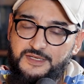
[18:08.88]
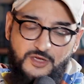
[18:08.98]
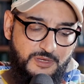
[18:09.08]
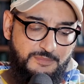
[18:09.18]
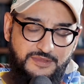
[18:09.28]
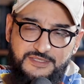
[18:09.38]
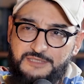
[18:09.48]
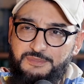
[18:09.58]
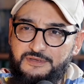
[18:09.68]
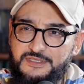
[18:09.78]
Tell me about these
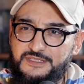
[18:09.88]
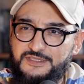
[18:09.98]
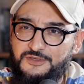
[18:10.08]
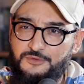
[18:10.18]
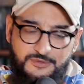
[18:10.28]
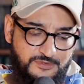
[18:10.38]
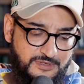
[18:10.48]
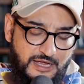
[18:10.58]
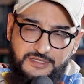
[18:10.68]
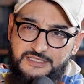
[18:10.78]
experiences. So
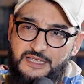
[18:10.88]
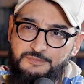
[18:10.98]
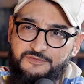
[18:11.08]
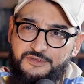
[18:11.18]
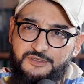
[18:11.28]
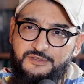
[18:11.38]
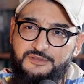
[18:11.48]
how did this happen for you?